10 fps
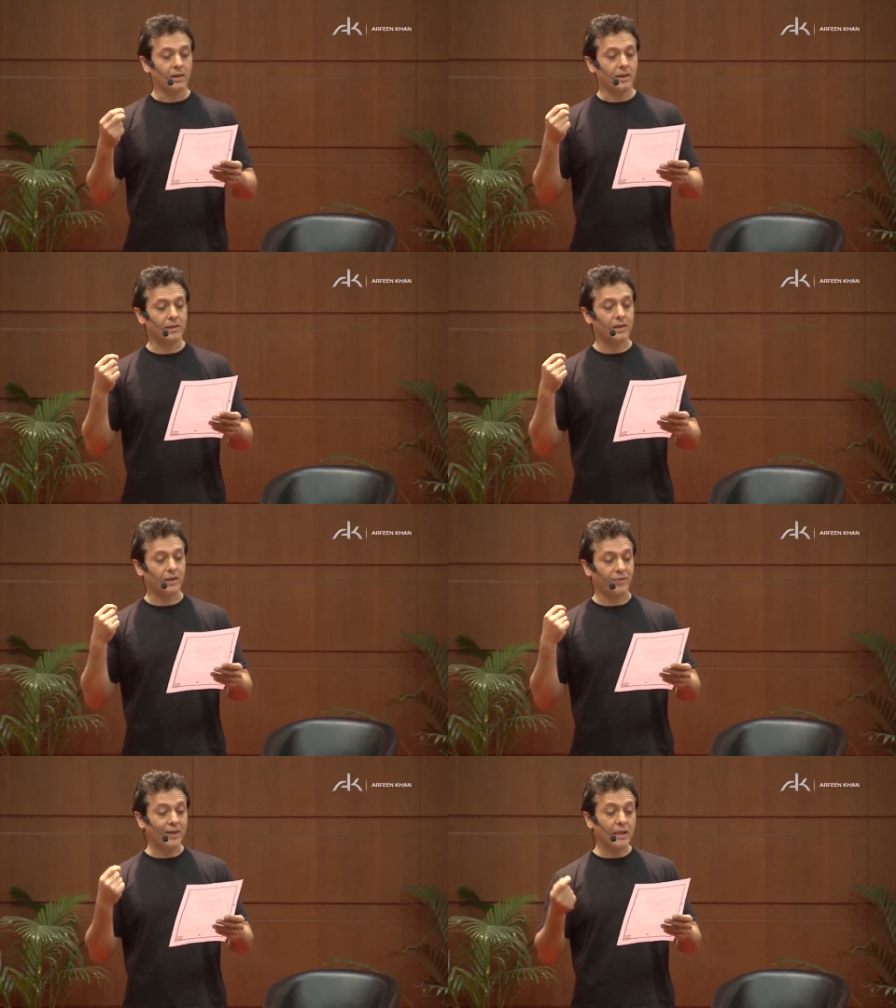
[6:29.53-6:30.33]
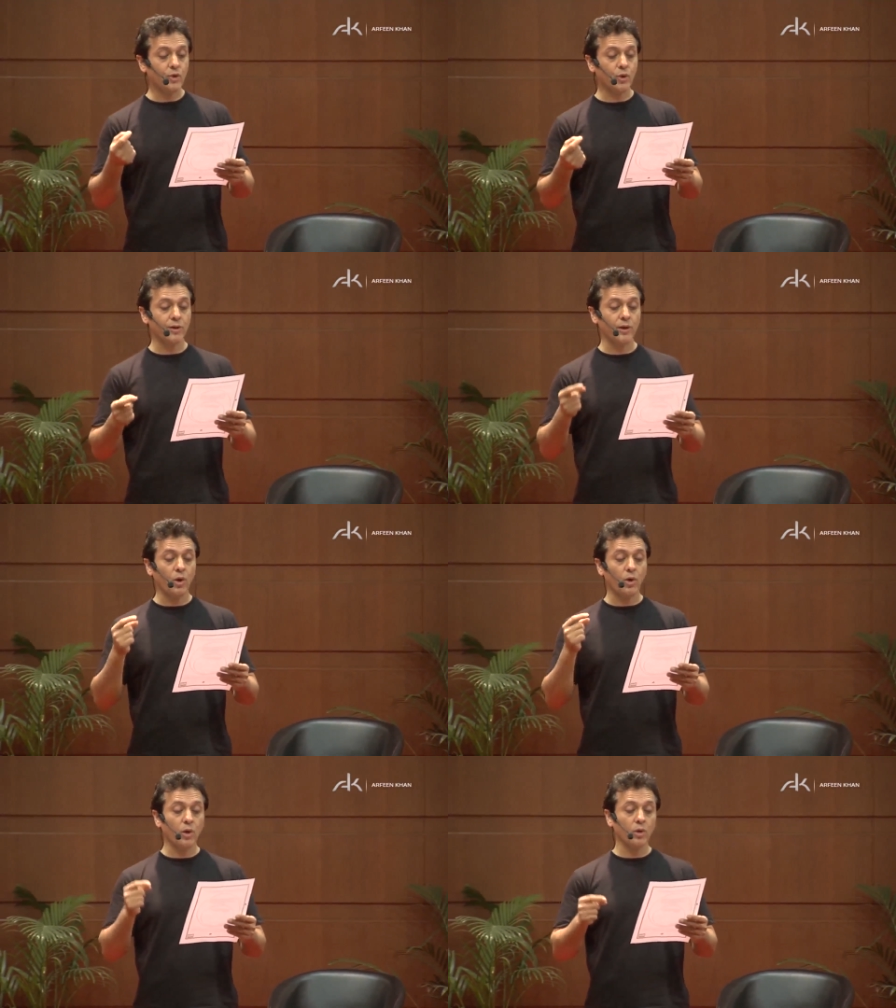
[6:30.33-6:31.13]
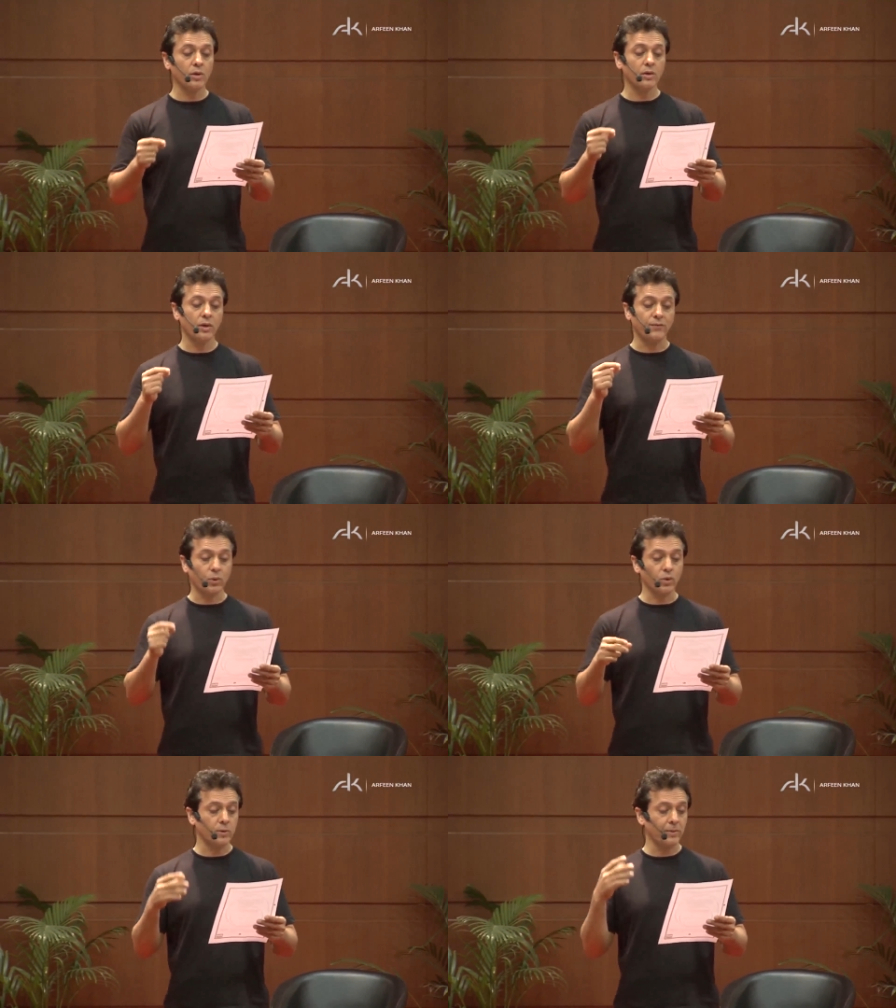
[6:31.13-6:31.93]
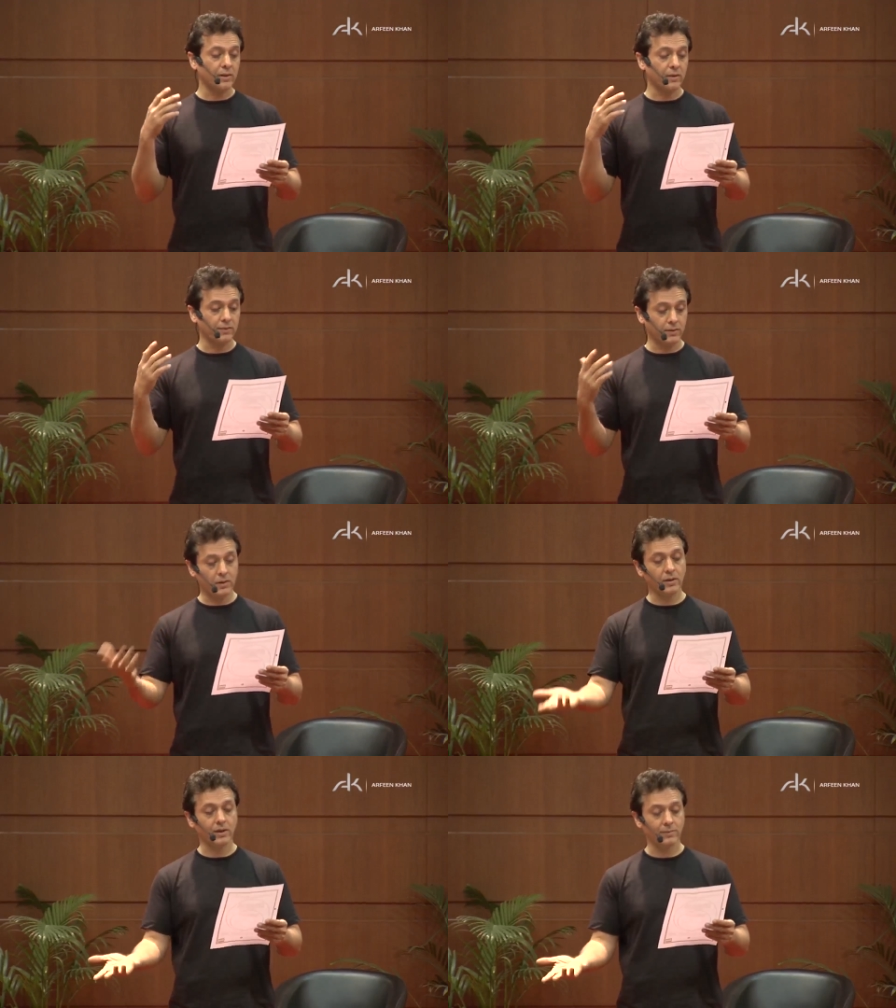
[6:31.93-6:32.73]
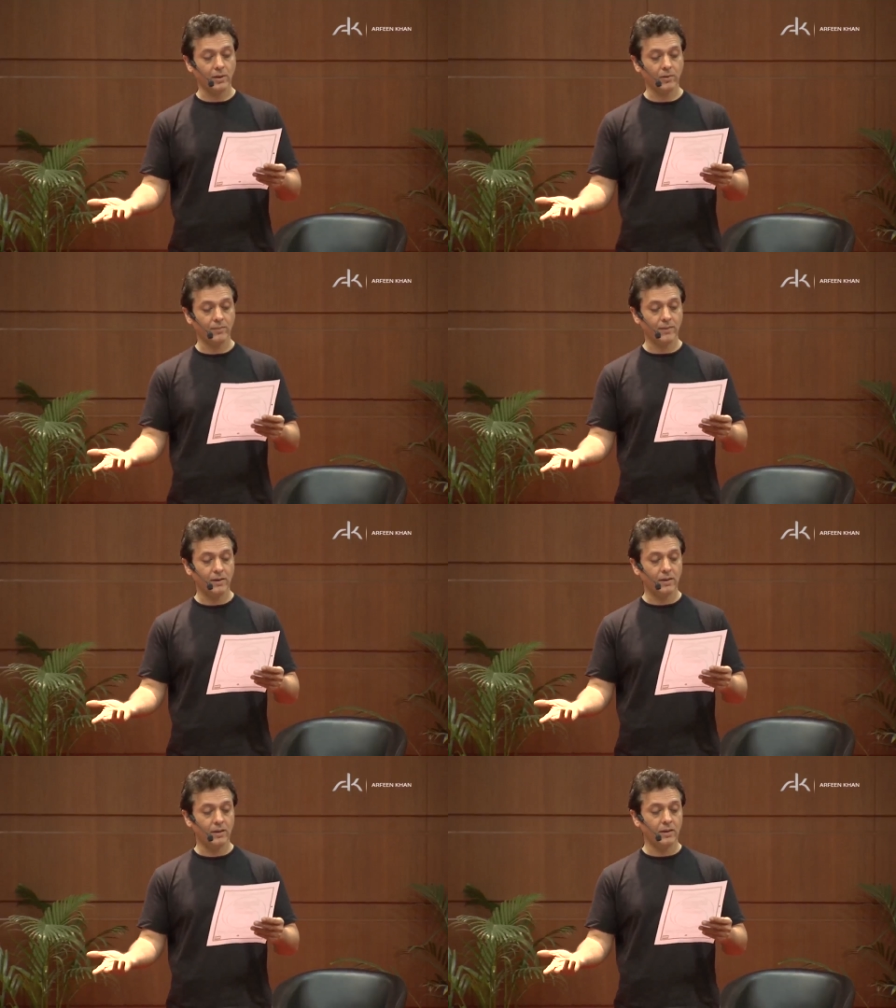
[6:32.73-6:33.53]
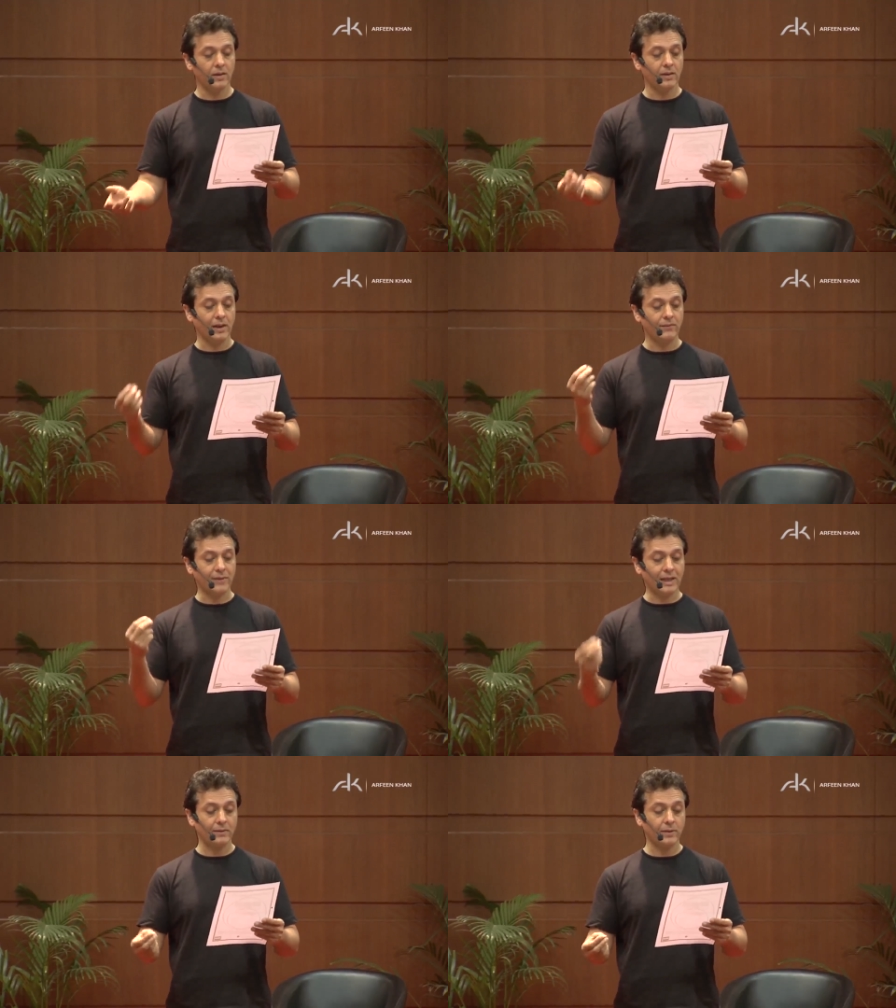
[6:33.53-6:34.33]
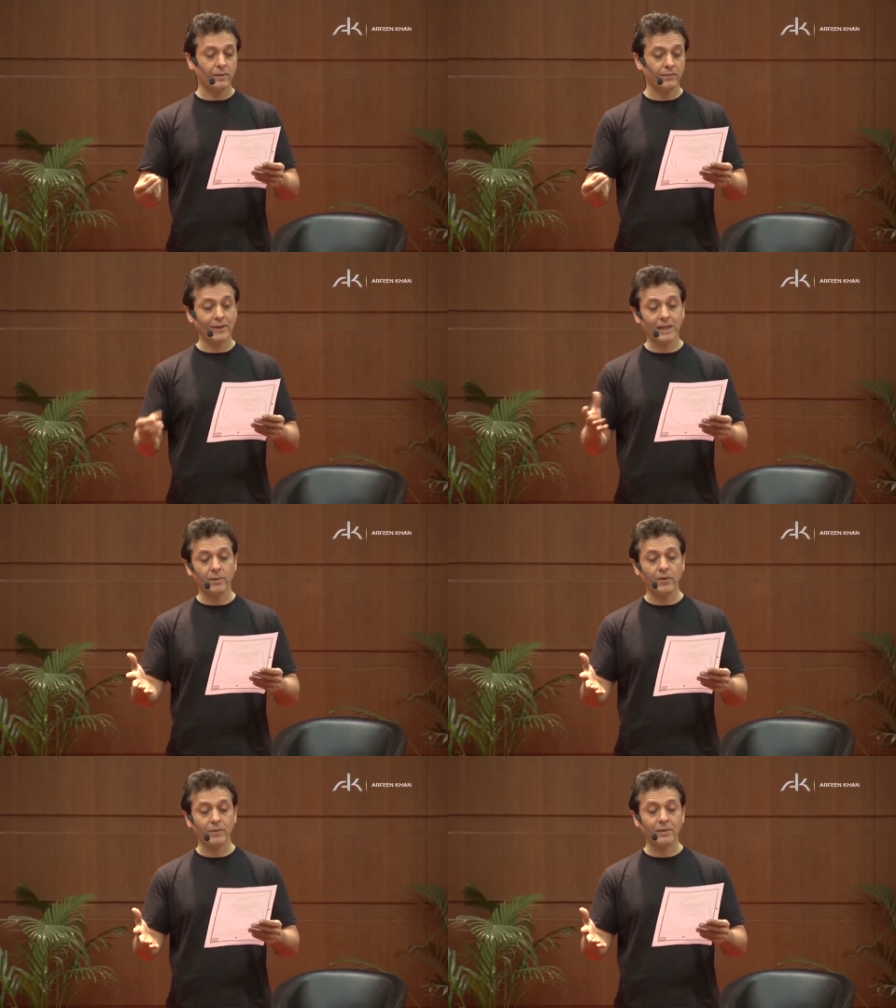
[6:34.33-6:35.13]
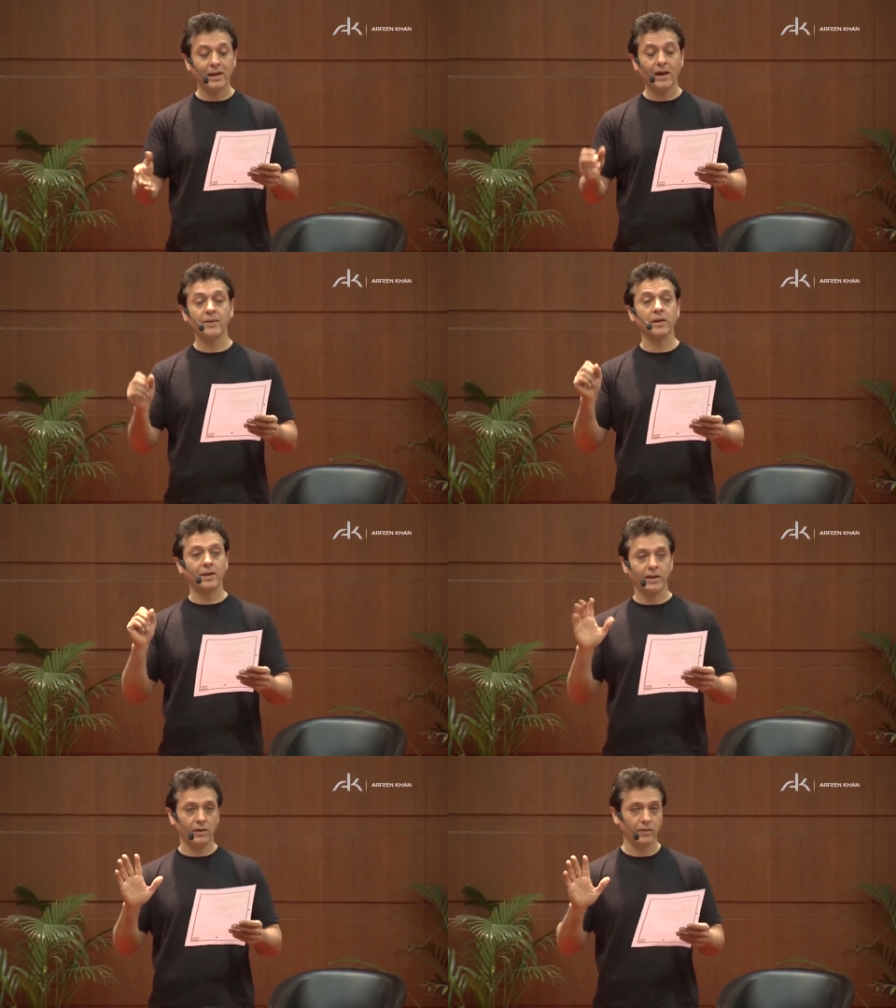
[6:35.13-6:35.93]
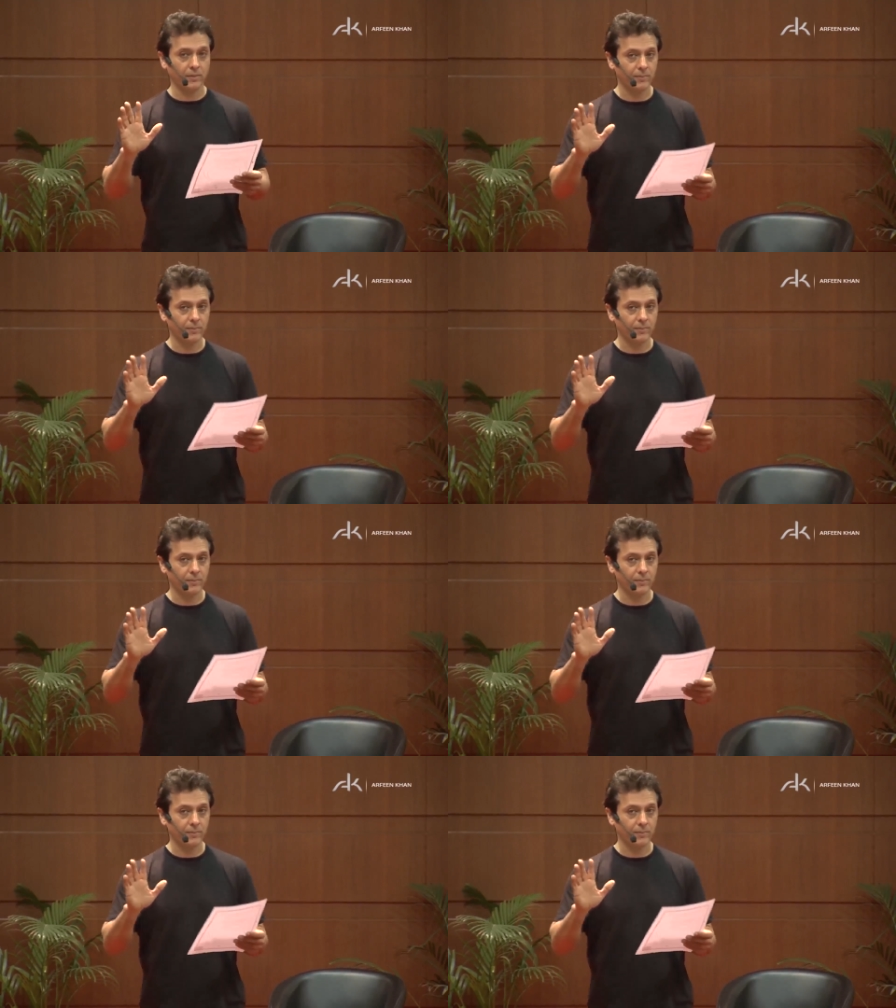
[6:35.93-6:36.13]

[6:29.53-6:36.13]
It says the things you can no longer afford to be concerned about. Then forget about them and let others take care of them.